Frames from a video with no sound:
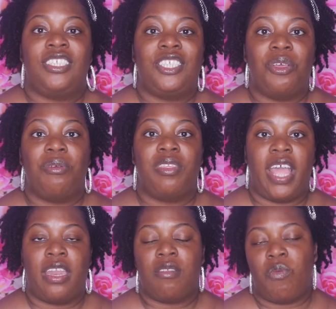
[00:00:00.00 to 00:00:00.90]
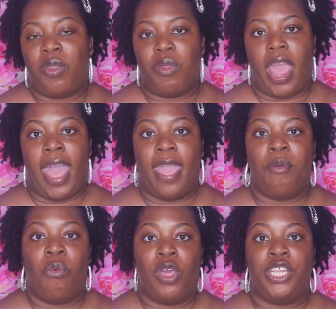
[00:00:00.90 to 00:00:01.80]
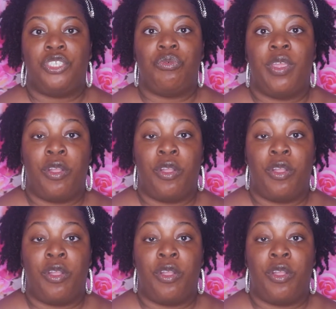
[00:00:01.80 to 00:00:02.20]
So that is what I wanted to